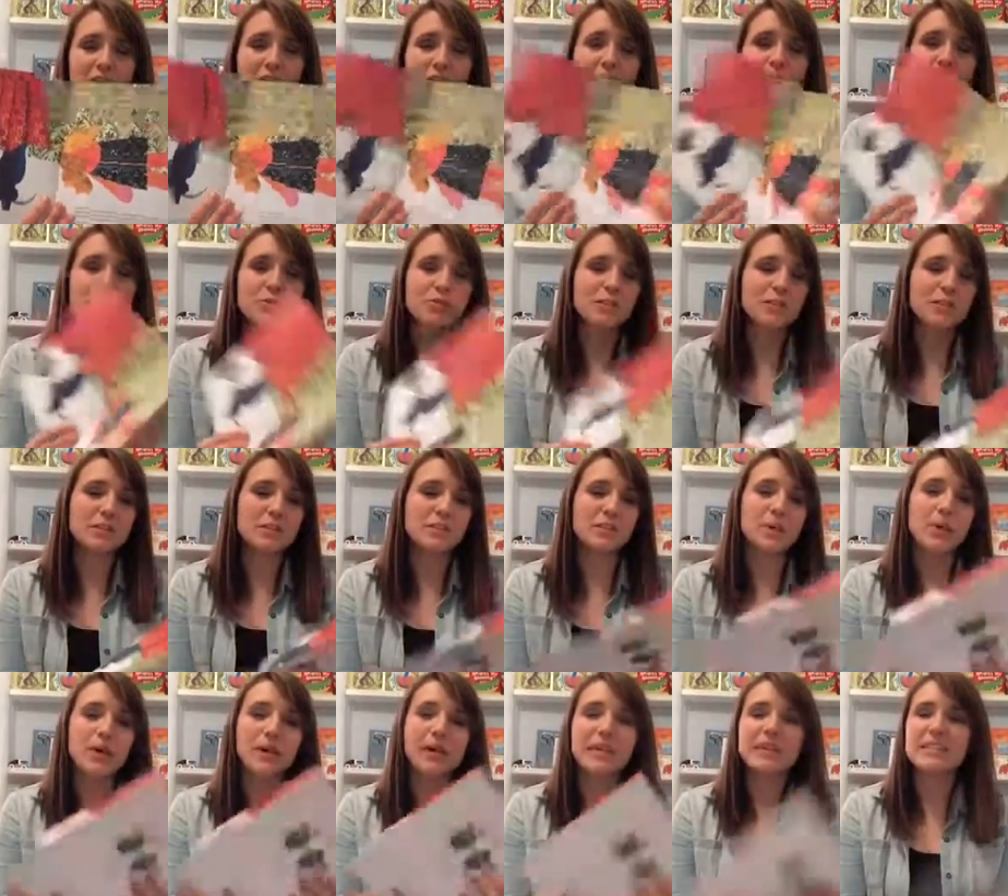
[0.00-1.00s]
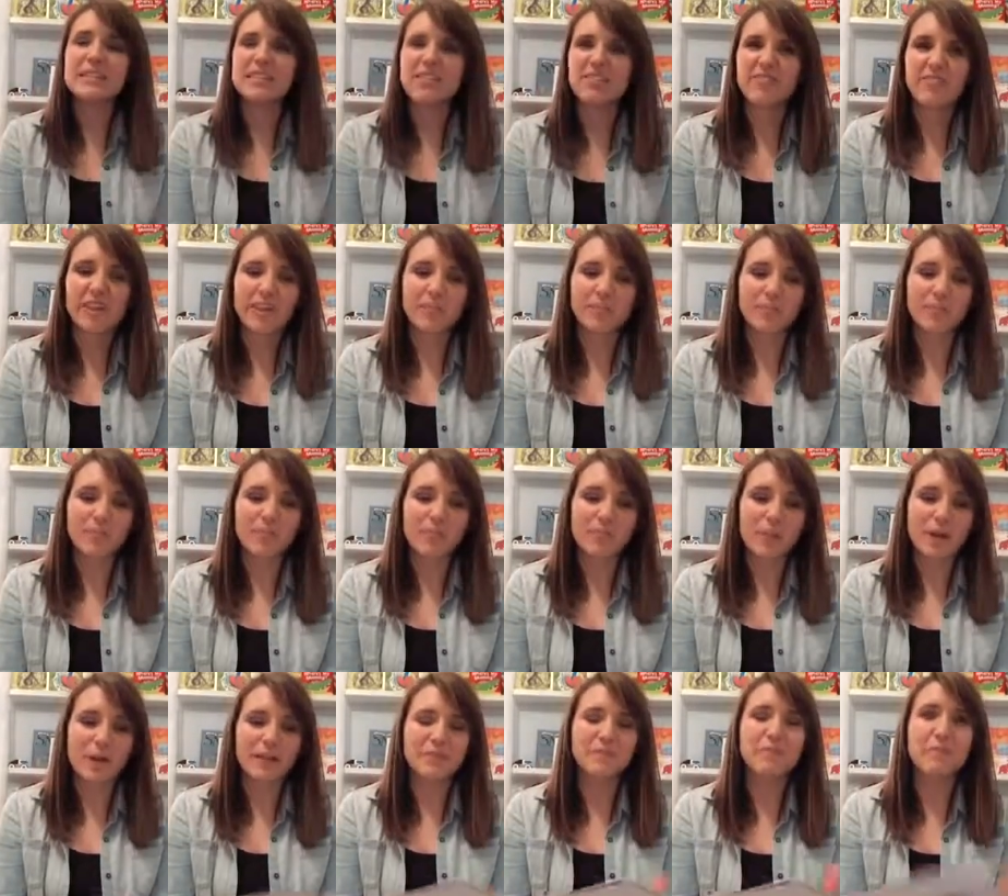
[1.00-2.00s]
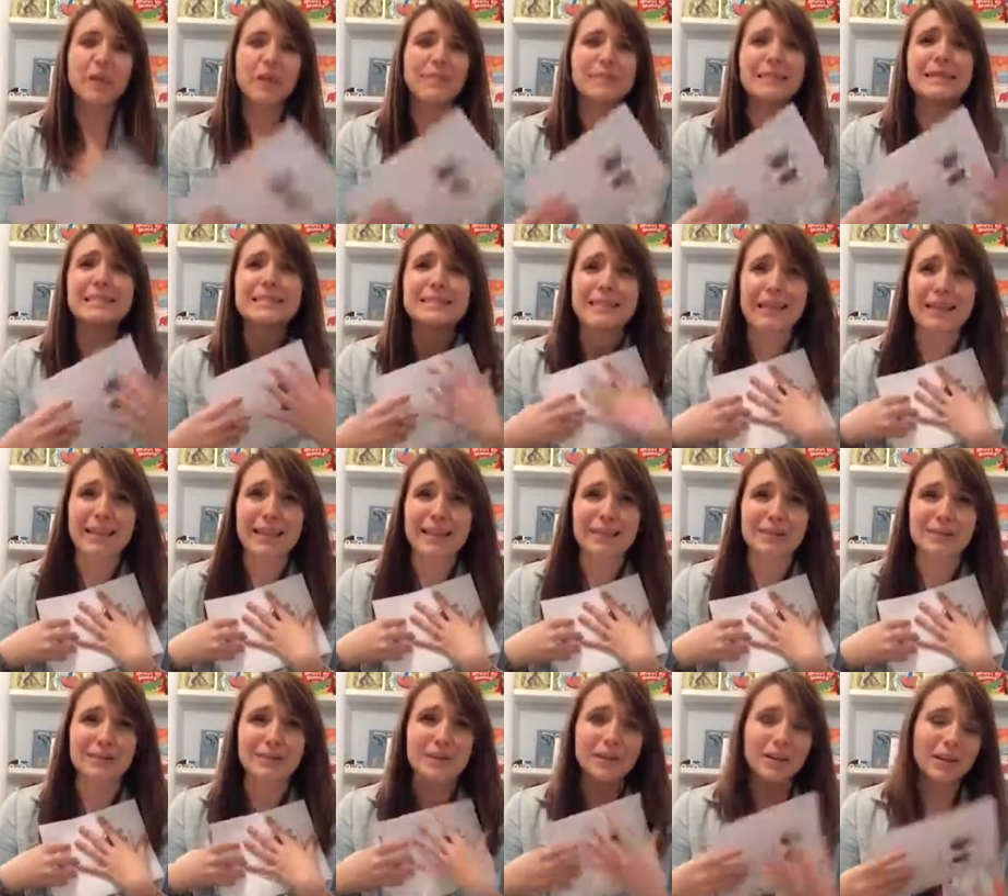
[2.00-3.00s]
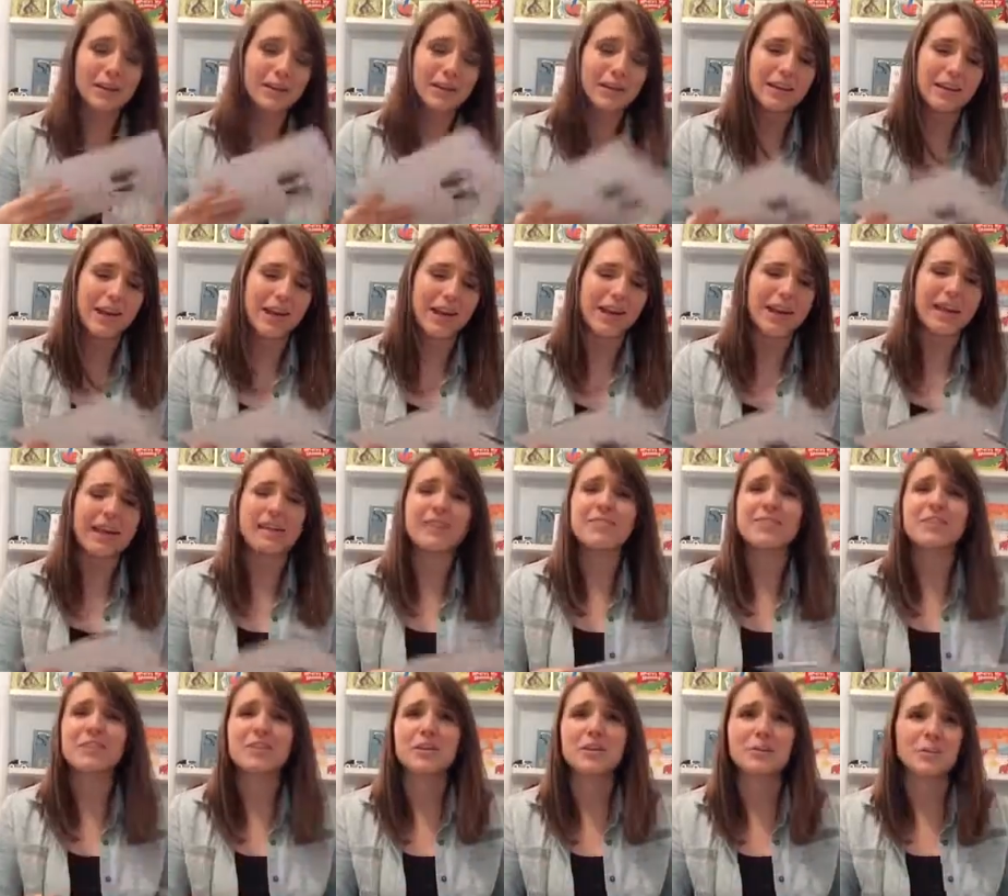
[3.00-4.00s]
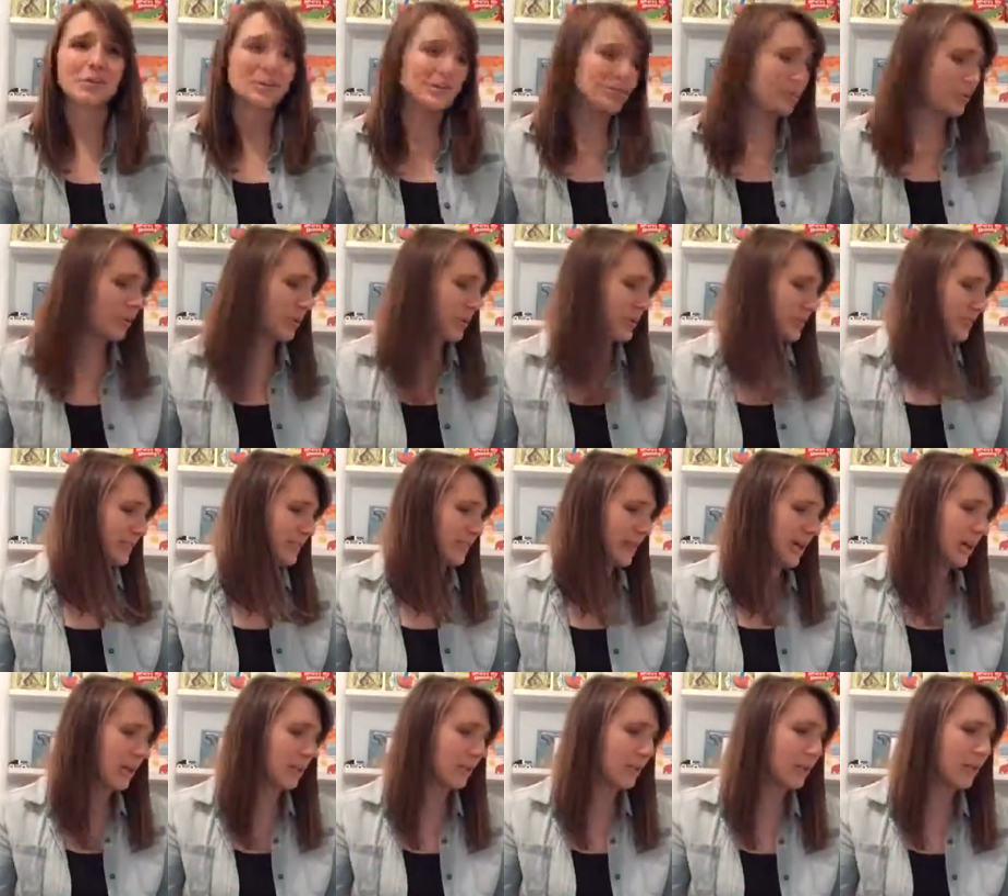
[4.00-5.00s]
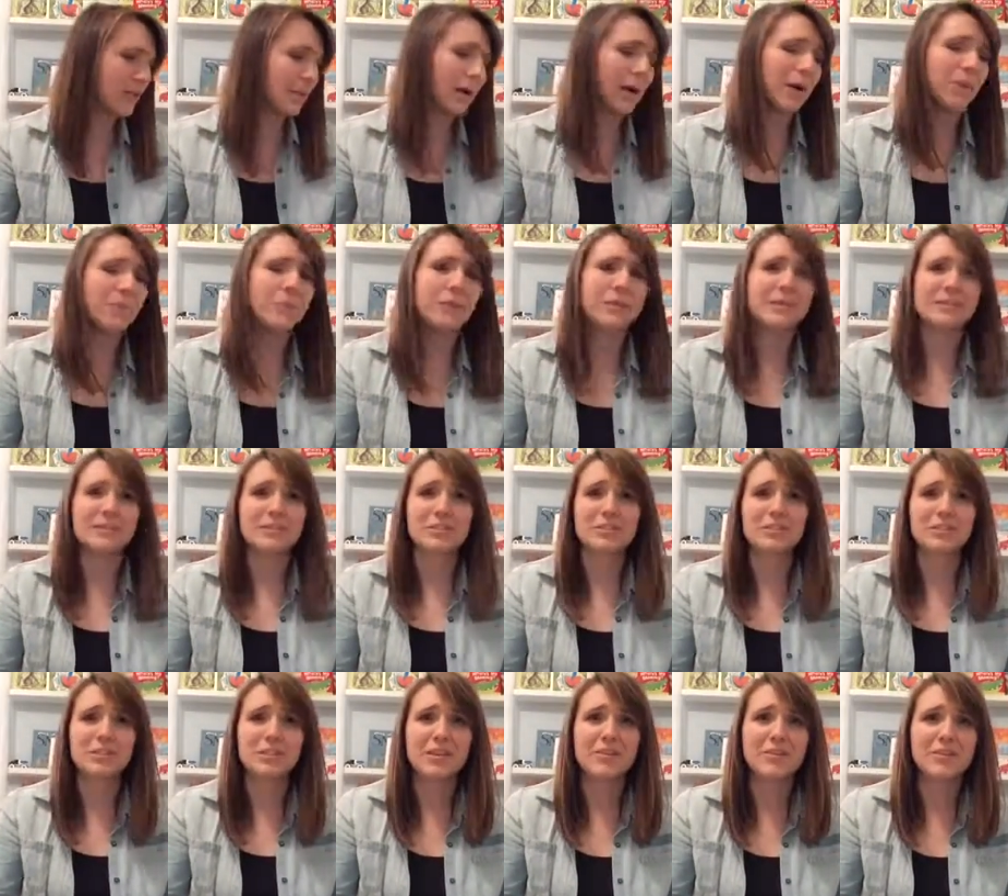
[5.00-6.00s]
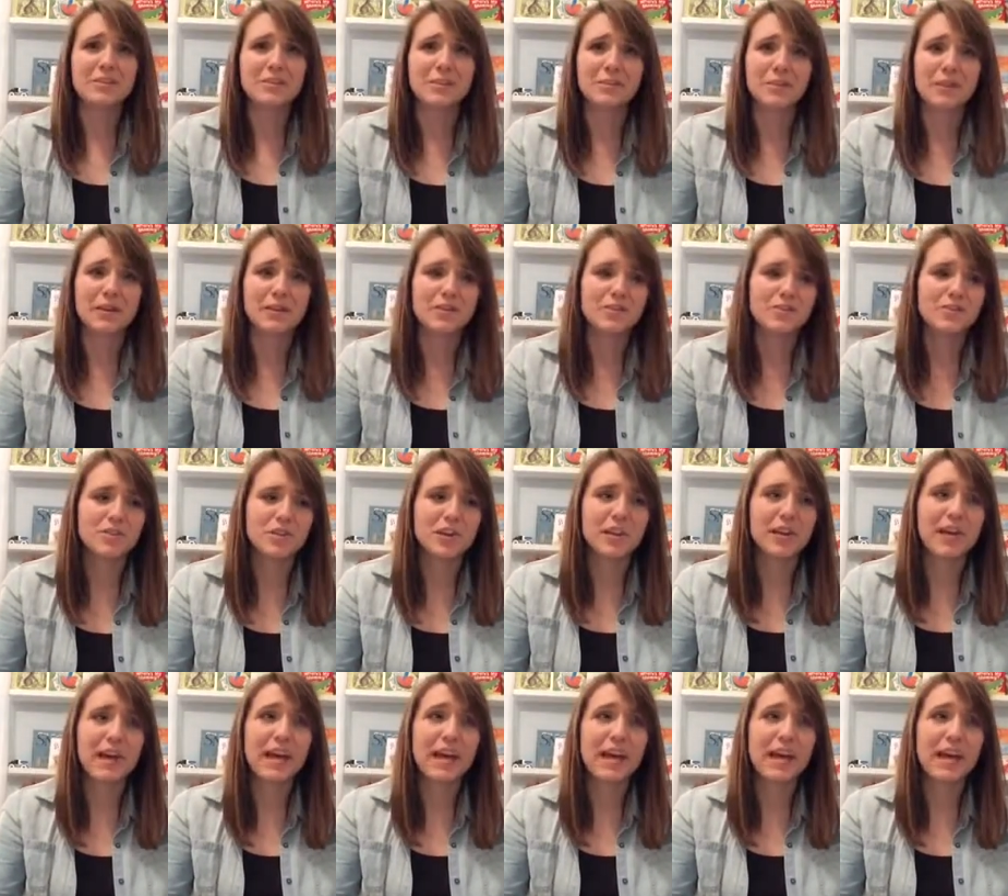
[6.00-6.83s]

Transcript: to do this book. It's a favorite of mine, mainly because I like to look at it. I can't even tell you what the story is entirely about because I just love it so much.